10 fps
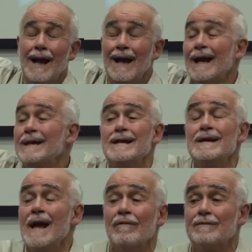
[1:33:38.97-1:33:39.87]
and I
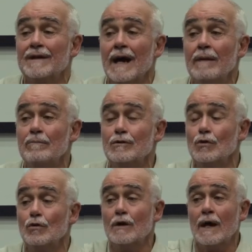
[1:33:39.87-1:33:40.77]
didn't have time to
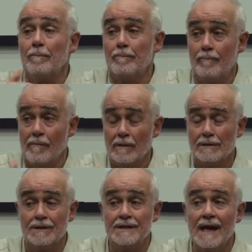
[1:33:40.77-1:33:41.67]
look up
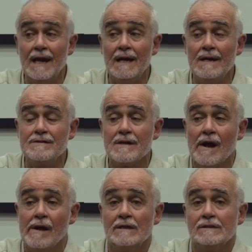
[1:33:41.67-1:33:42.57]
the dailies,
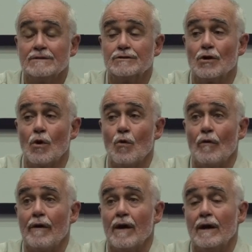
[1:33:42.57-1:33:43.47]
so